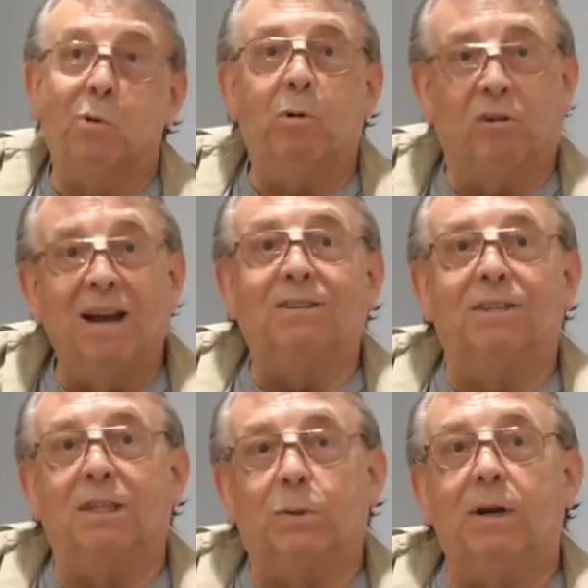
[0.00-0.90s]
we were
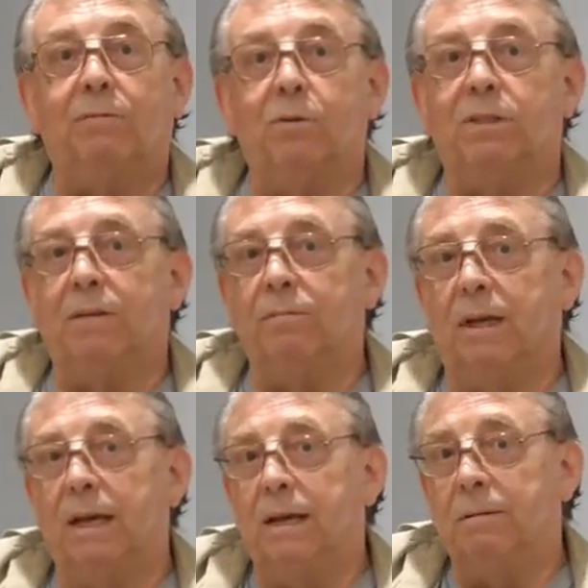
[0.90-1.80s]
granted the
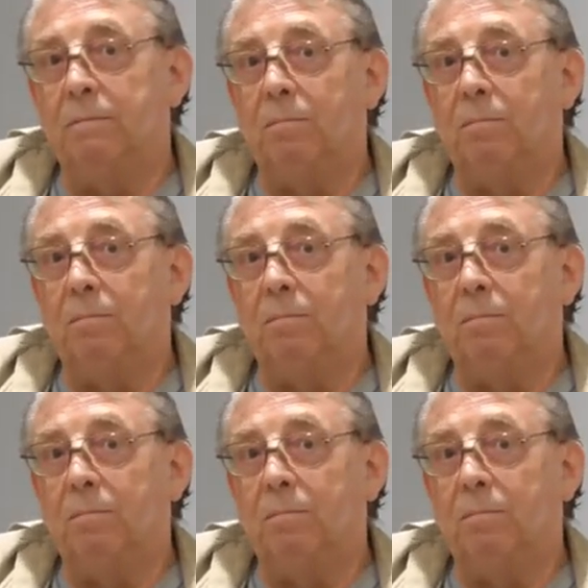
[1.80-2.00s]
24/7 care.